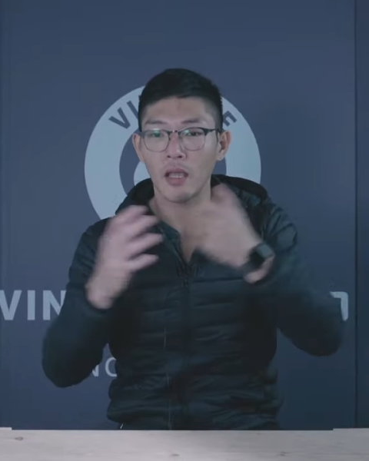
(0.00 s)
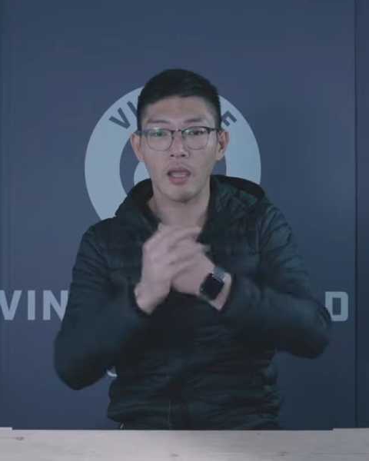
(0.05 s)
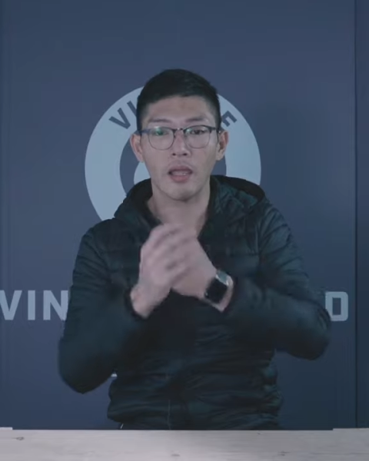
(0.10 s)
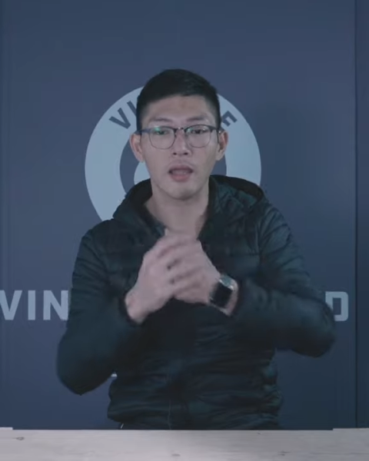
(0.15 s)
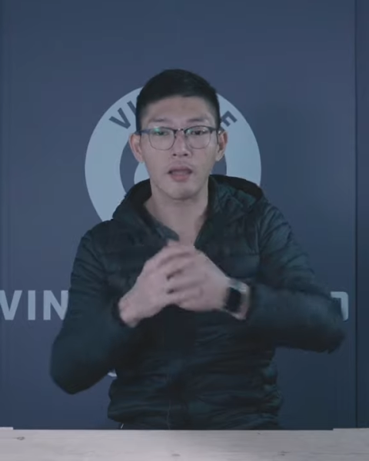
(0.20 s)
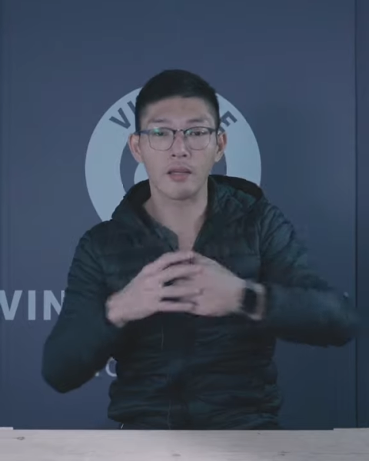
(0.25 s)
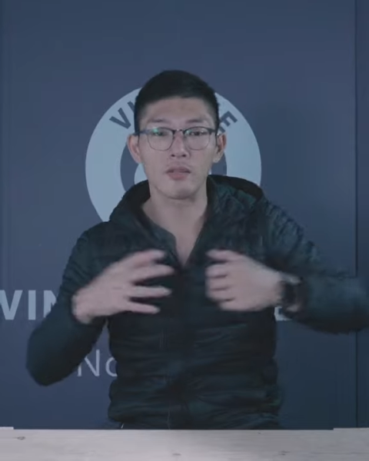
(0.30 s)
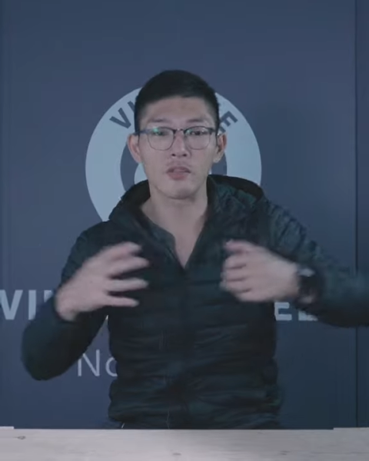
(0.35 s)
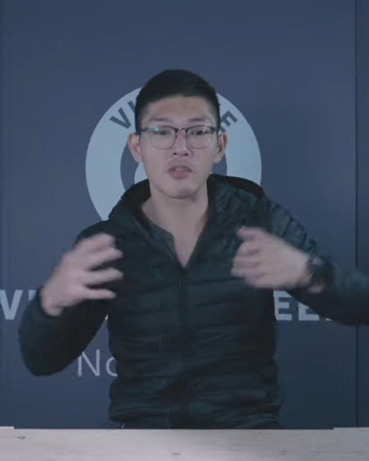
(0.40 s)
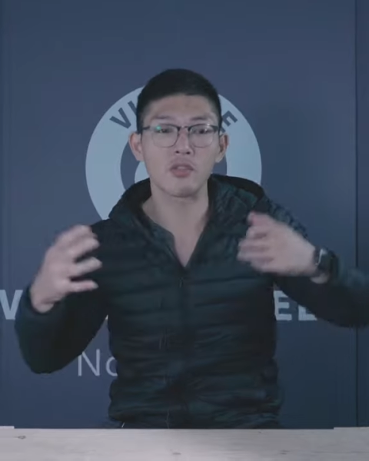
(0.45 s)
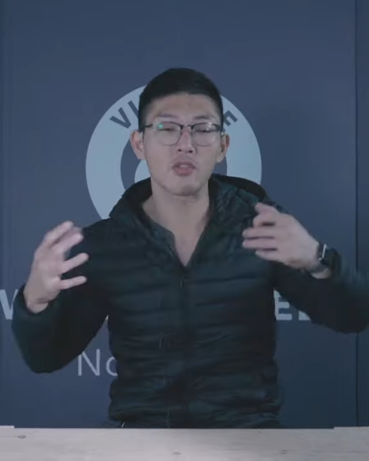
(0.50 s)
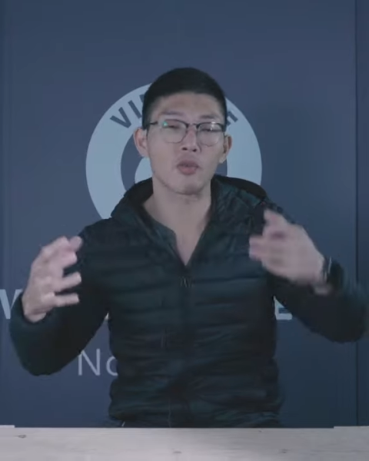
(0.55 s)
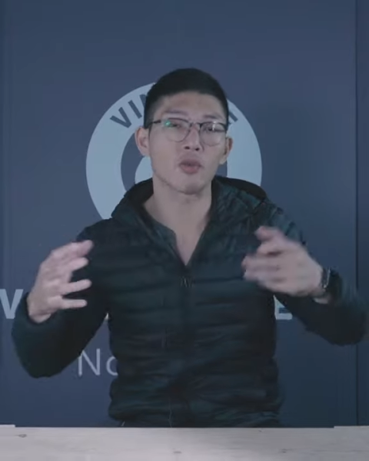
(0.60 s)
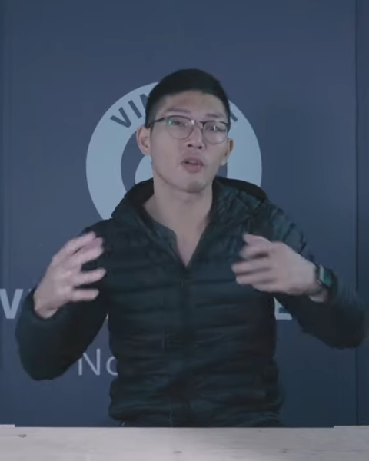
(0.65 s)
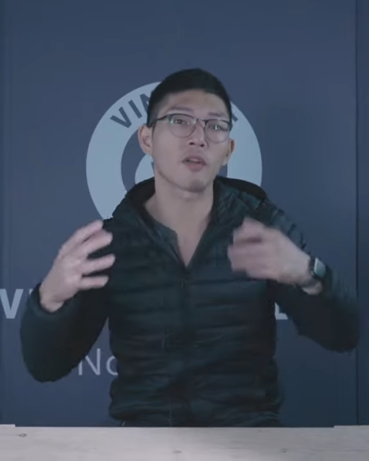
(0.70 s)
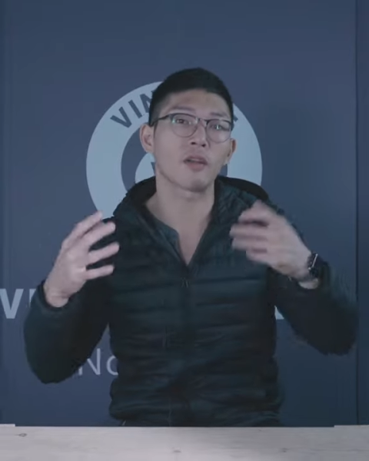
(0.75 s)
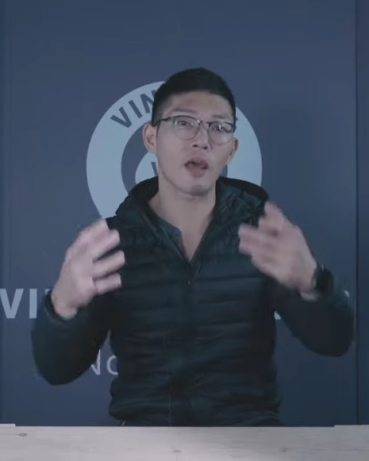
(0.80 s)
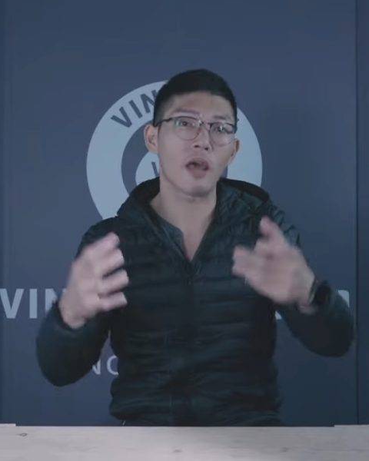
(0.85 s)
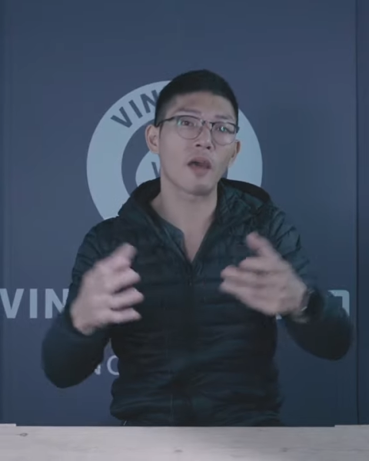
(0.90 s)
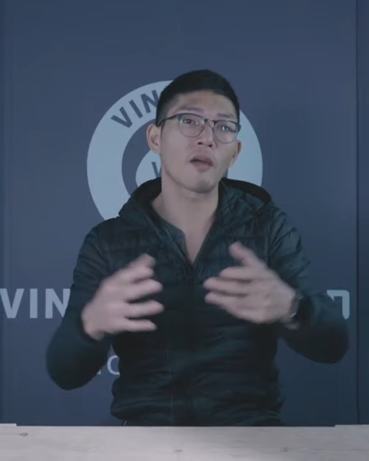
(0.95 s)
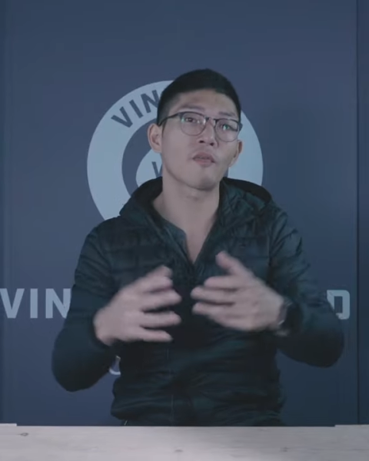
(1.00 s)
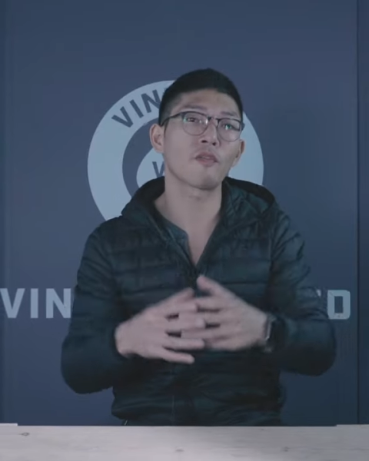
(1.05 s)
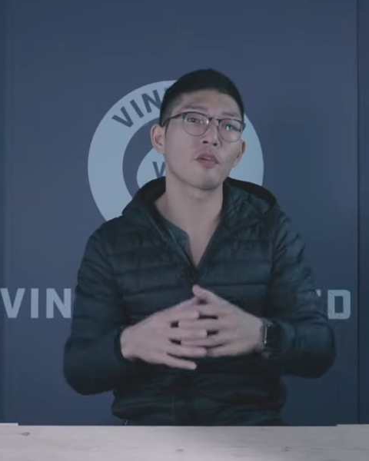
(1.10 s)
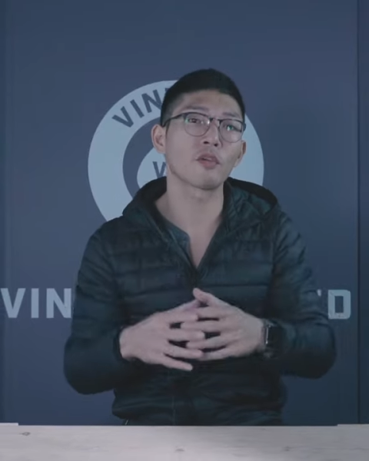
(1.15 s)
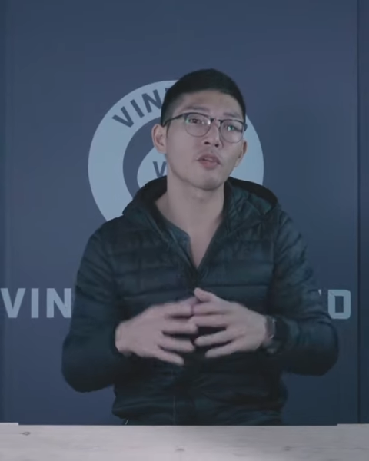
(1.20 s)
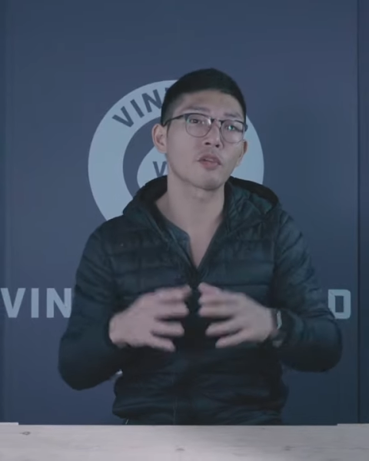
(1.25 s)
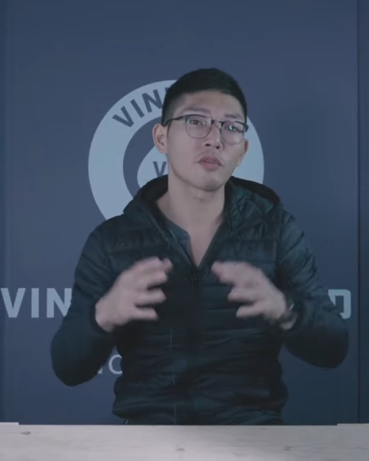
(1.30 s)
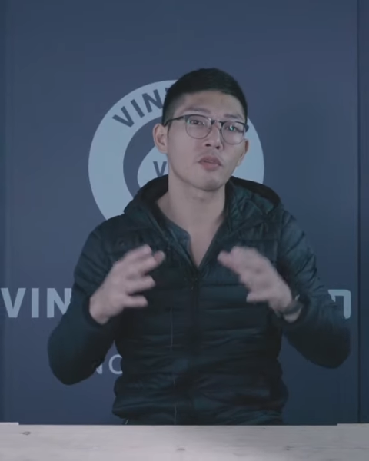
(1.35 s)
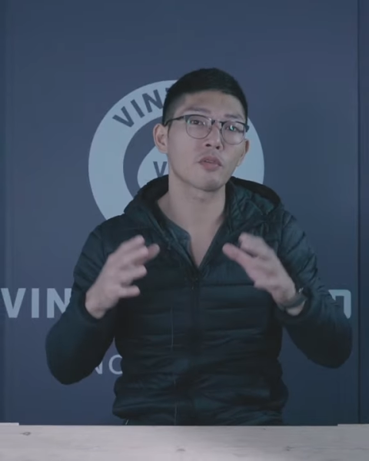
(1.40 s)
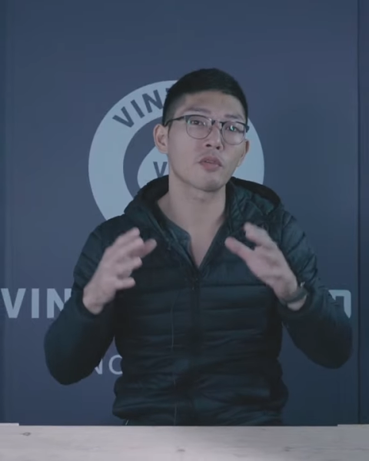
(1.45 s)
a concerted
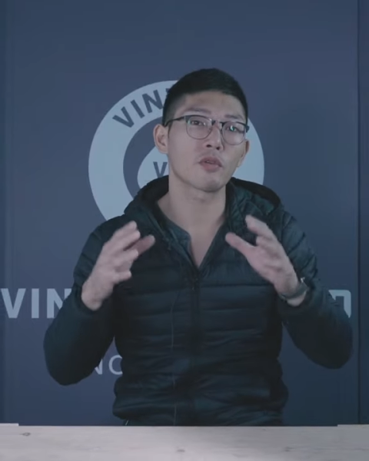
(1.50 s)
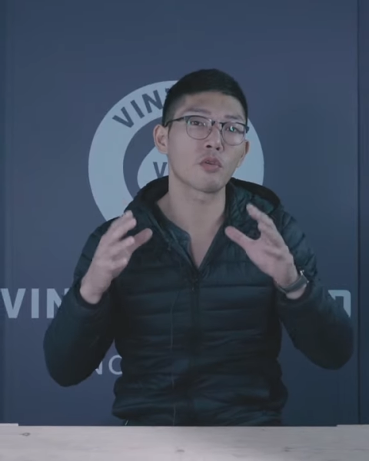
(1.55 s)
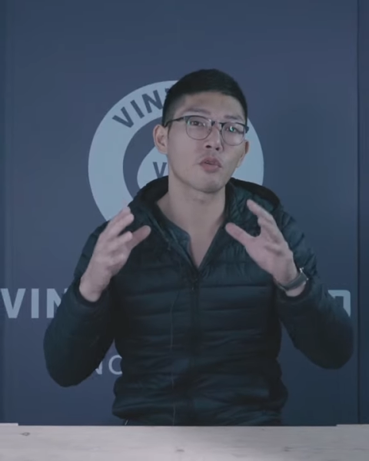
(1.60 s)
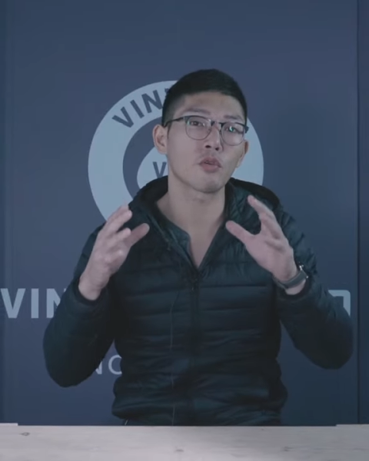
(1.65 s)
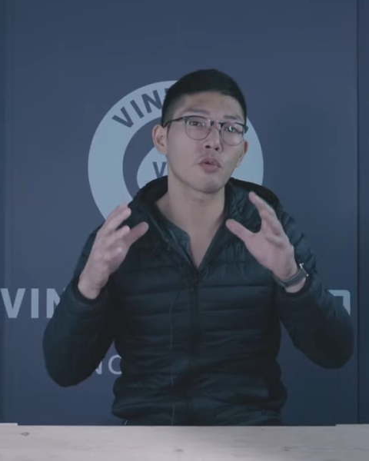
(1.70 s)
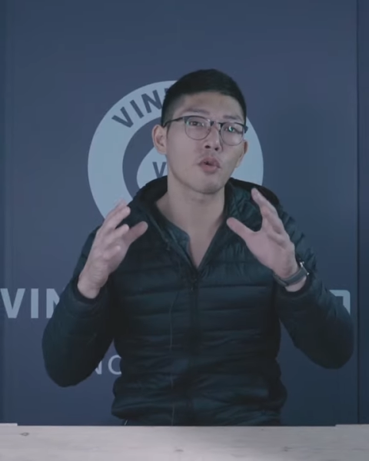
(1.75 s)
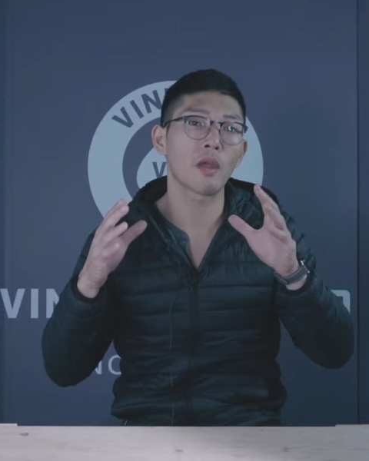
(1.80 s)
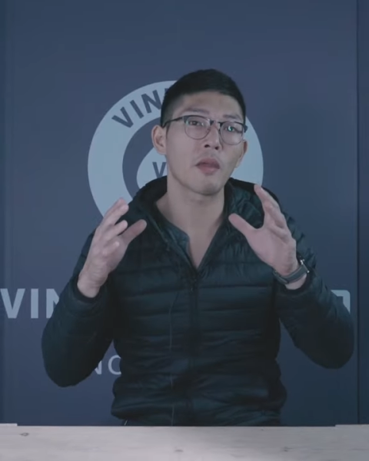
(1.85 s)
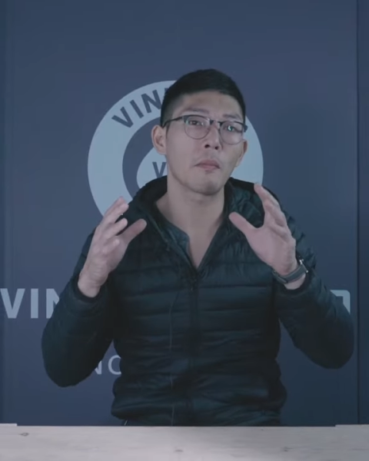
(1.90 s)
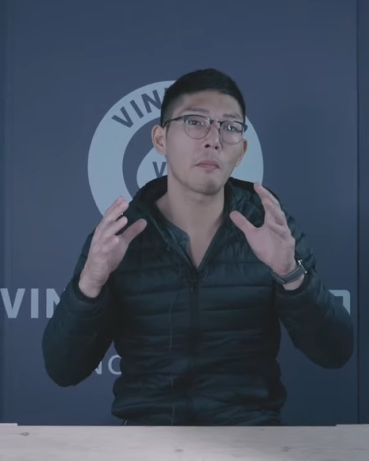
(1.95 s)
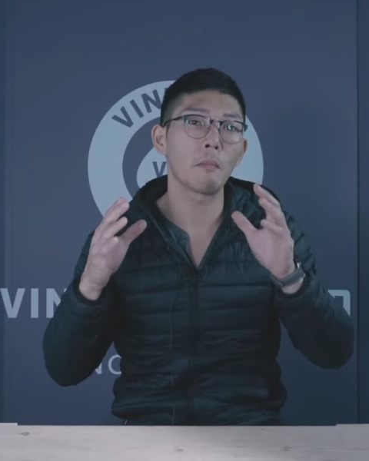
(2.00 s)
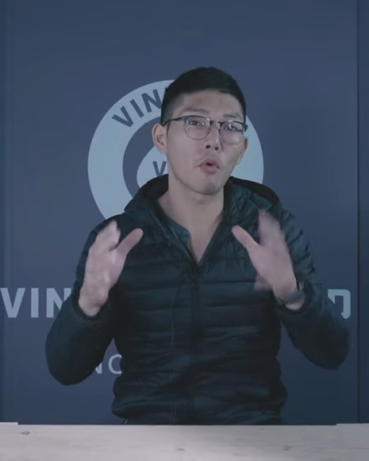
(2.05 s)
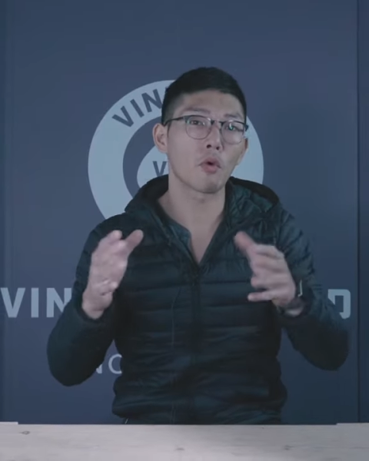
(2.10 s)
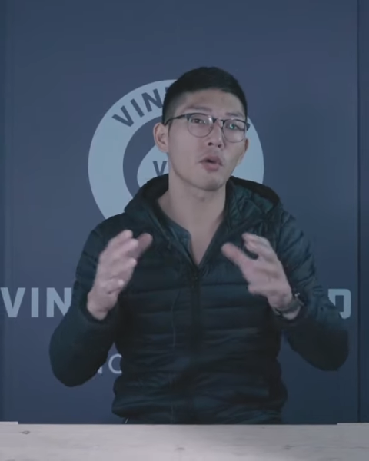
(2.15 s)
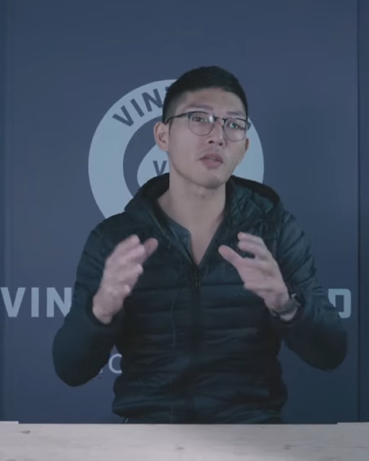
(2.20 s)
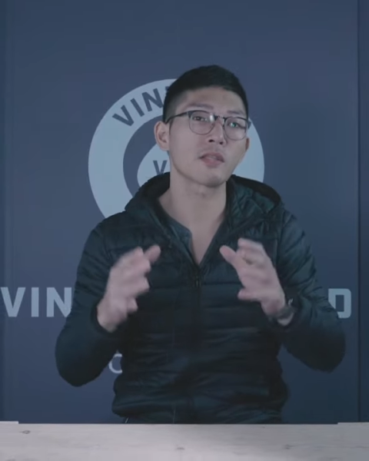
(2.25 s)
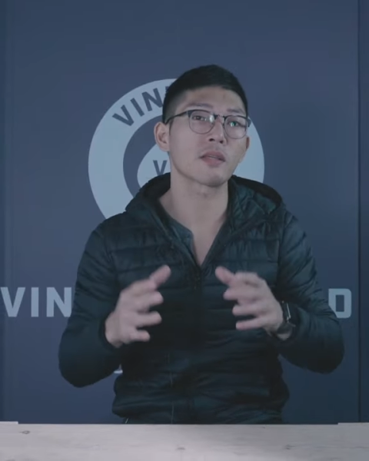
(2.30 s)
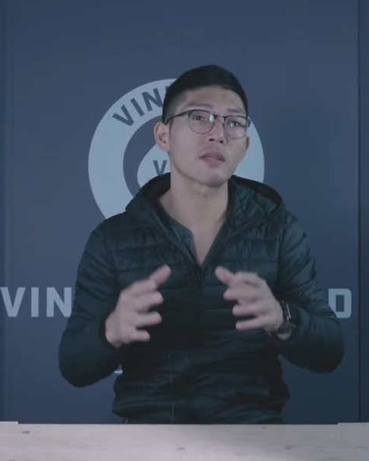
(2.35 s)
effort to create more